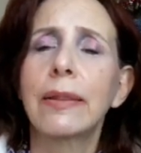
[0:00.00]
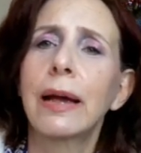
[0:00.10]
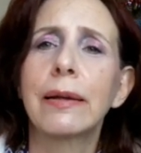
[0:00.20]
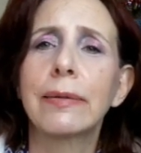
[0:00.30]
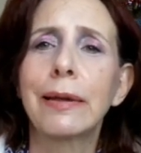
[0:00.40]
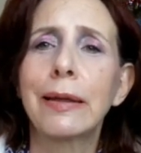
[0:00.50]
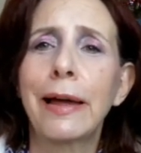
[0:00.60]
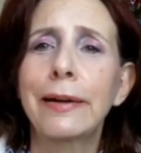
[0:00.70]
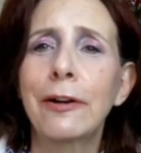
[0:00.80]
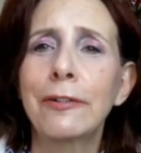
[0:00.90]
I think I'll see you
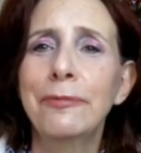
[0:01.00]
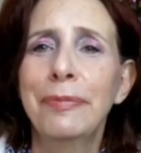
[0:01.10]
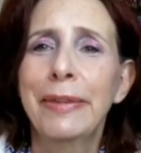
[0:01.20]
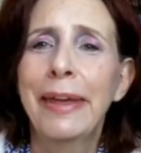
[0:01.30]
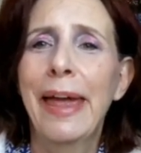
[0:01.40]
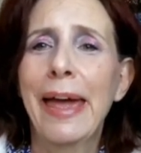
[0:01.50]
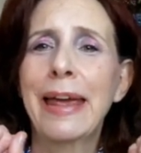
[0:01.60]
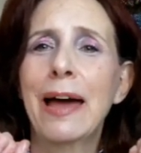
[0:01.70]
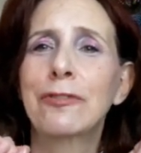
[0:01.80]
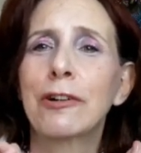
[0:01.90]
later
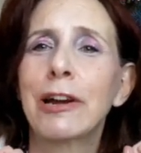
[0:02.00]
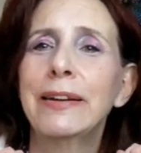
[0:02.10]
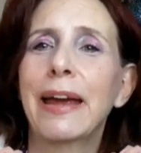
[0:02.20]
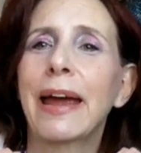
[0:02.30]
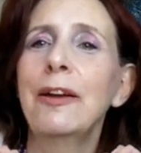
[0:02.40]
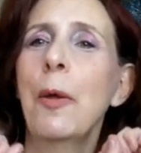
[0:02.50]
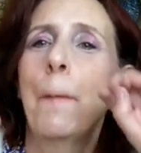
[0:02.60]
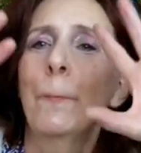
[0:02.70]
and have a great day.